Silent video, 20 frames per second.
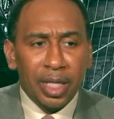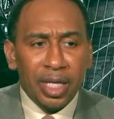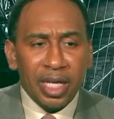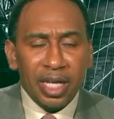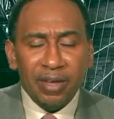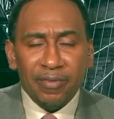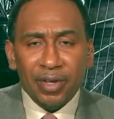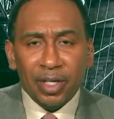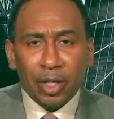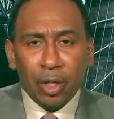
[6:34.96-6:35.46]

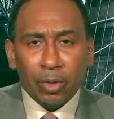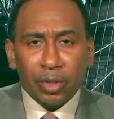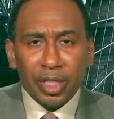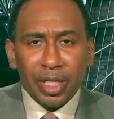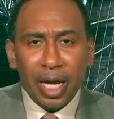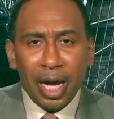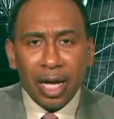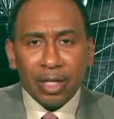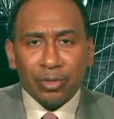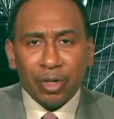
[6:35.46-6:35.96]
Even though
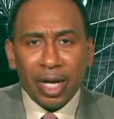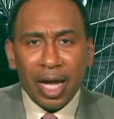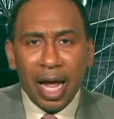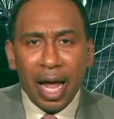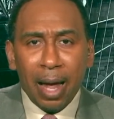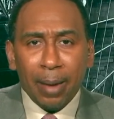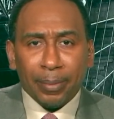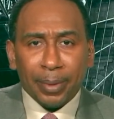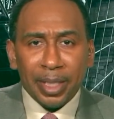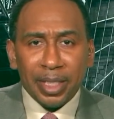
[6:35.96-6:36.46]
DeAndre
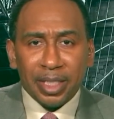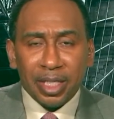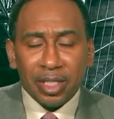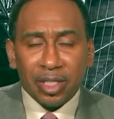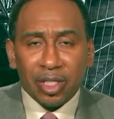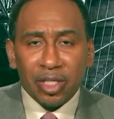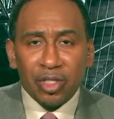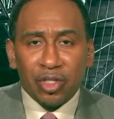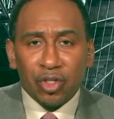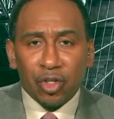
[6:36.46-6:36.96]
Hopkins
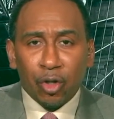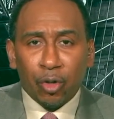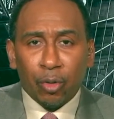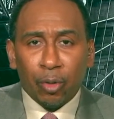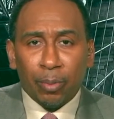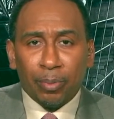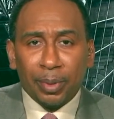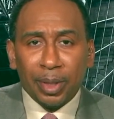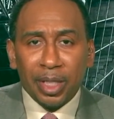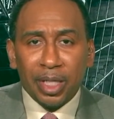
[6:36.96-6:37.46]
is
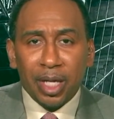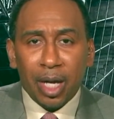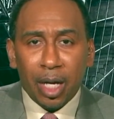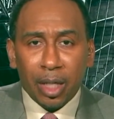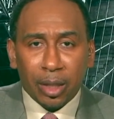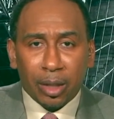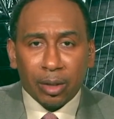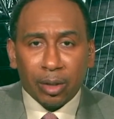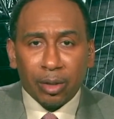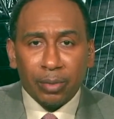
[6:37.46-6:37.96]
considerably
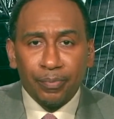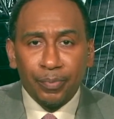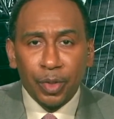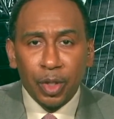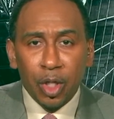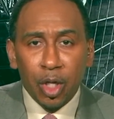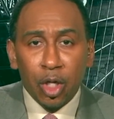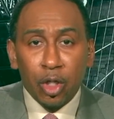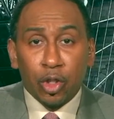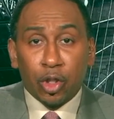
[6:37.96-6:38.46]
younger,
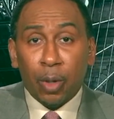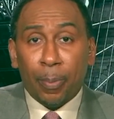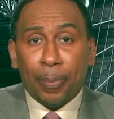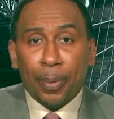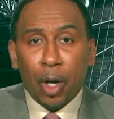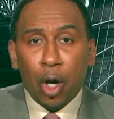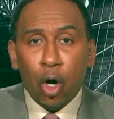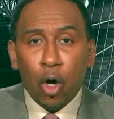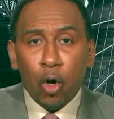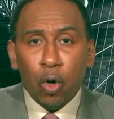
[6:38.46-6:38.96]

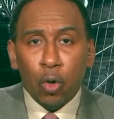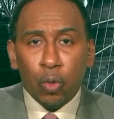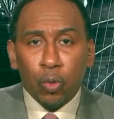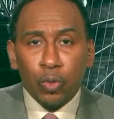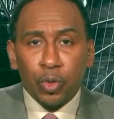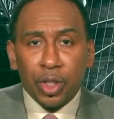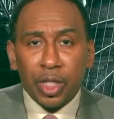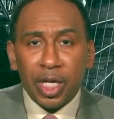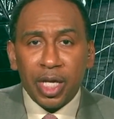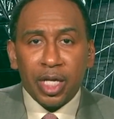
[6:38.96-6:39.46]

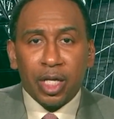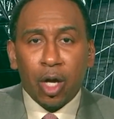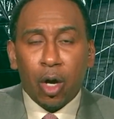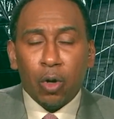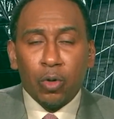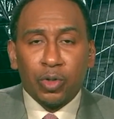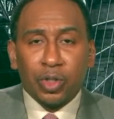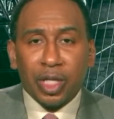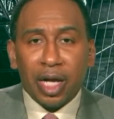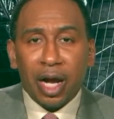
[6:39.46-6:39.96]
suppose he
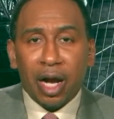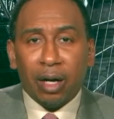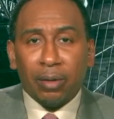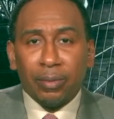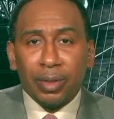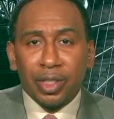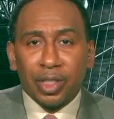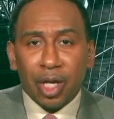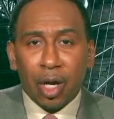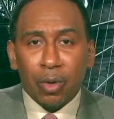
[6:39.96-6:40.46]
goes to
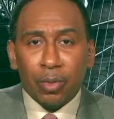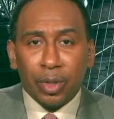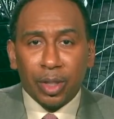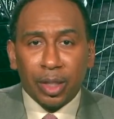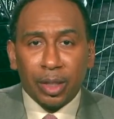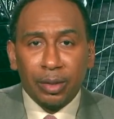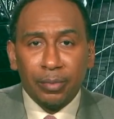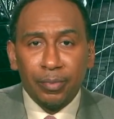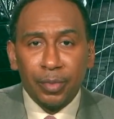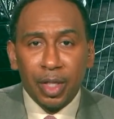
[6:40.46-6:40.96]

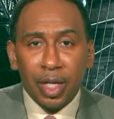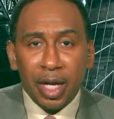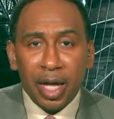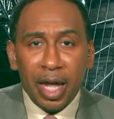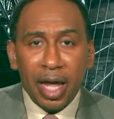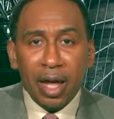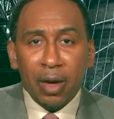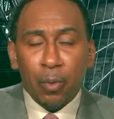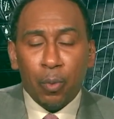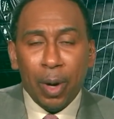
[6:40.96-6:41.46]
Arizona
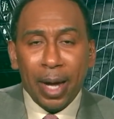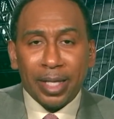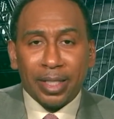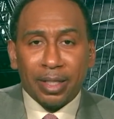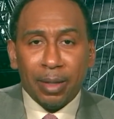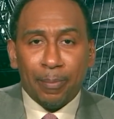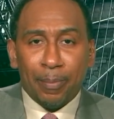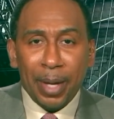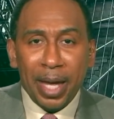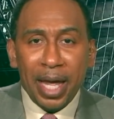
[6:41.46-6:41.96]
and wet
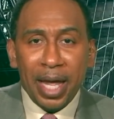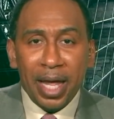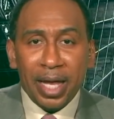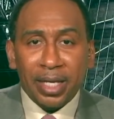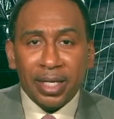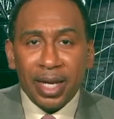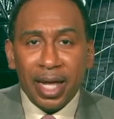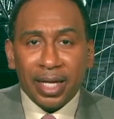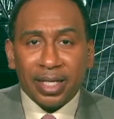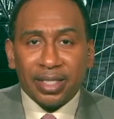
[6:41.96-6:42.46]
the
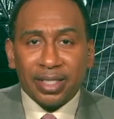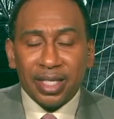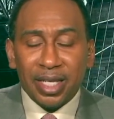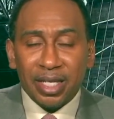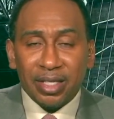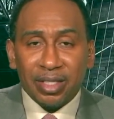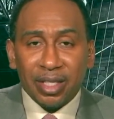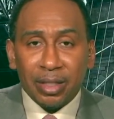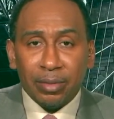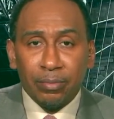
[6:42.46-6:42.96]
bed next
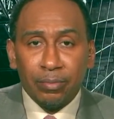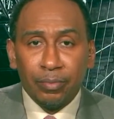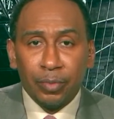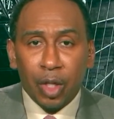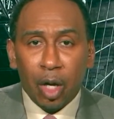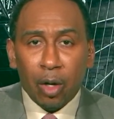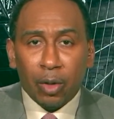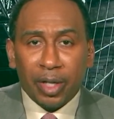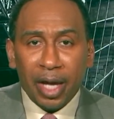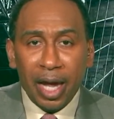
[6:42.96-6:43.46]
season.
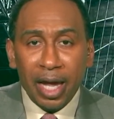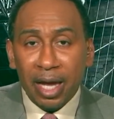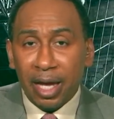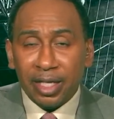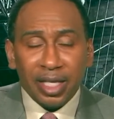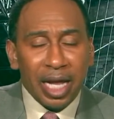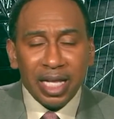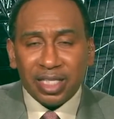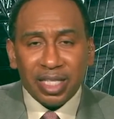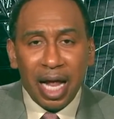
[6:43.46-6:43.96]
Okay,
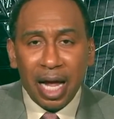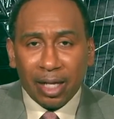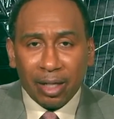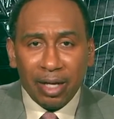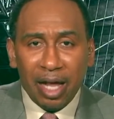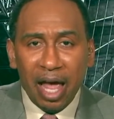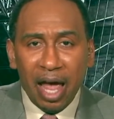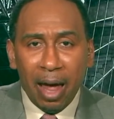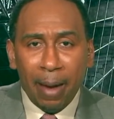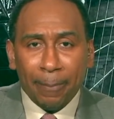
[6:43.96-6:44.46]
that's not
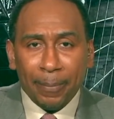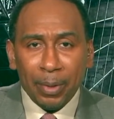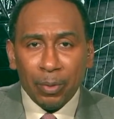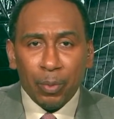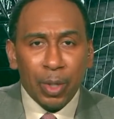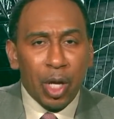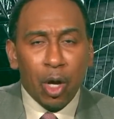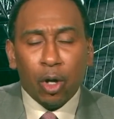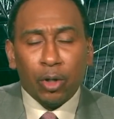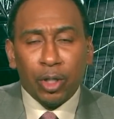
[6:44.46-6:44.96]
going to happen.
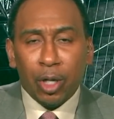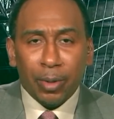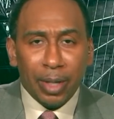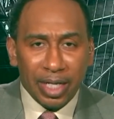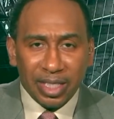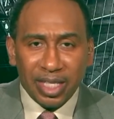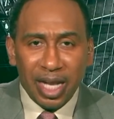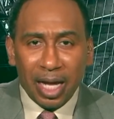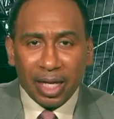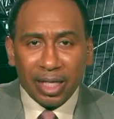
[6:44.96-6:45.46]
We all know
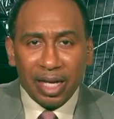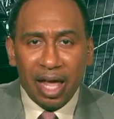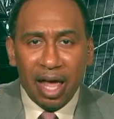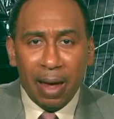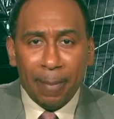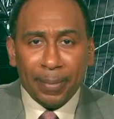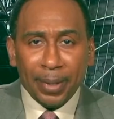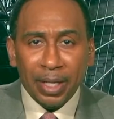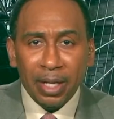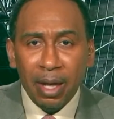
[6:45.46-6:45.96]
that's not going to
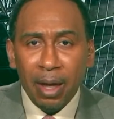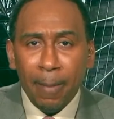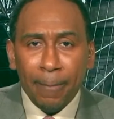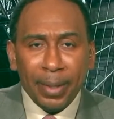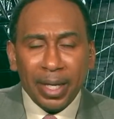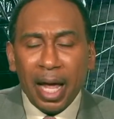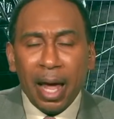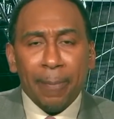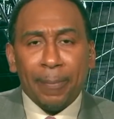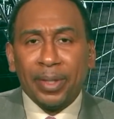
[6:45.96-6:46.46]
happen.
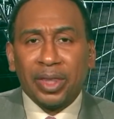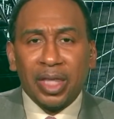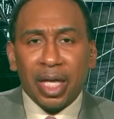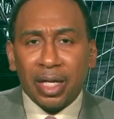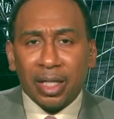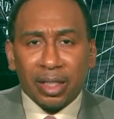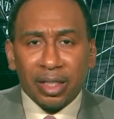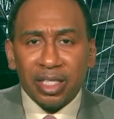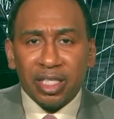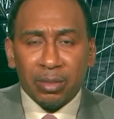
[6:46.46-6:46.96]
But
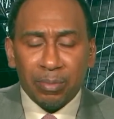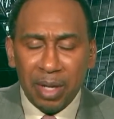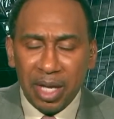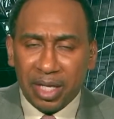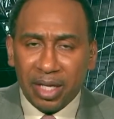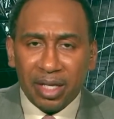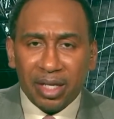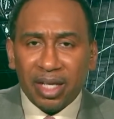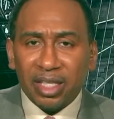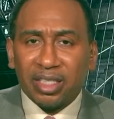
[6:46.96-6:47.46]
hypothetically
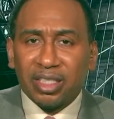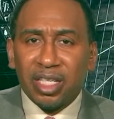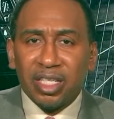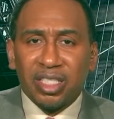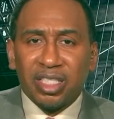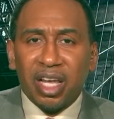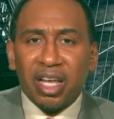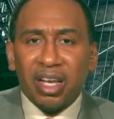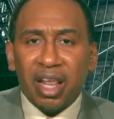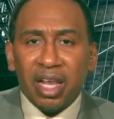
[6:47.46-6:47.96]
speaking, let's
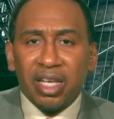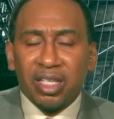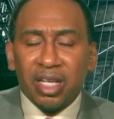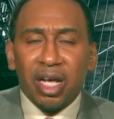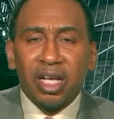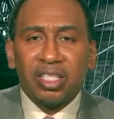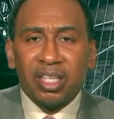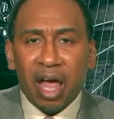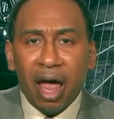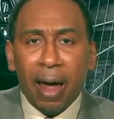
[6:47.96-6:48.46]
just say that
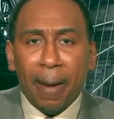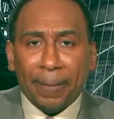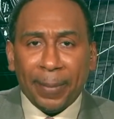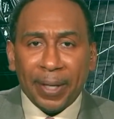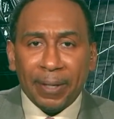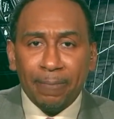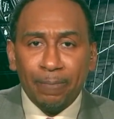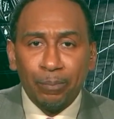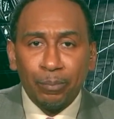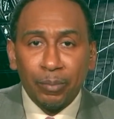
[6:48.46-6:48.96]
does
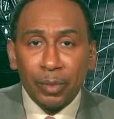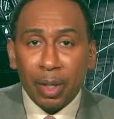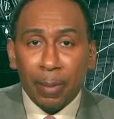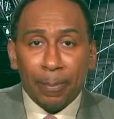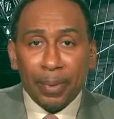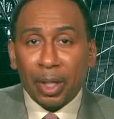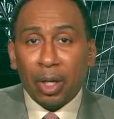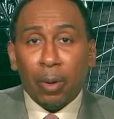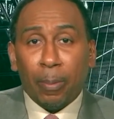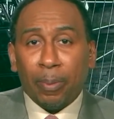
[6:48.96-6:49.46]
happen.
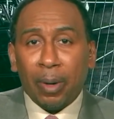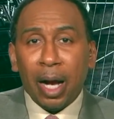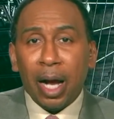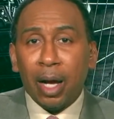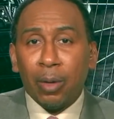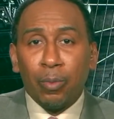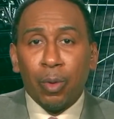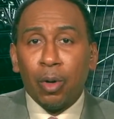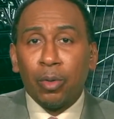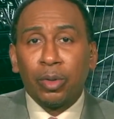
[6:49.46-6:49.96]
Bill
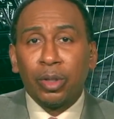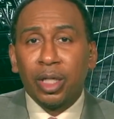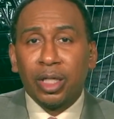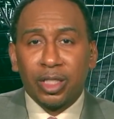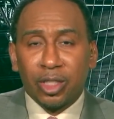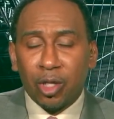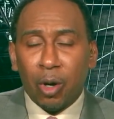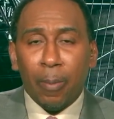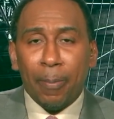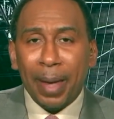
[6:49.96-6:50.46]
O'Brien won't
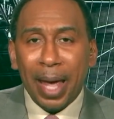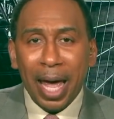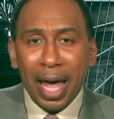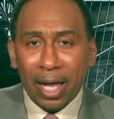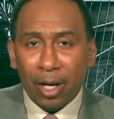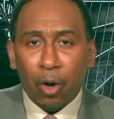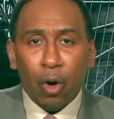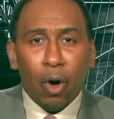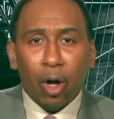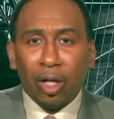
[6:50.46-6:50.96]
look so
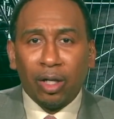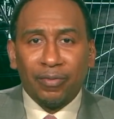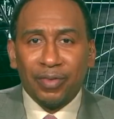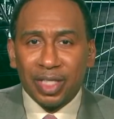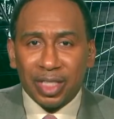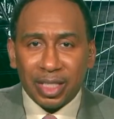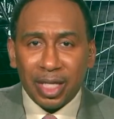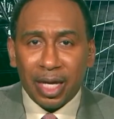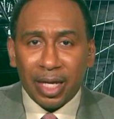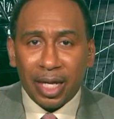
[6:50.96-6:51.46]
bad all of a
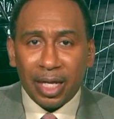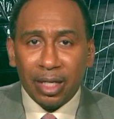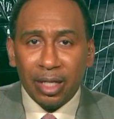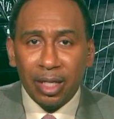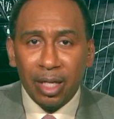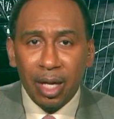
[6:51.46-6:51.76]
sudden.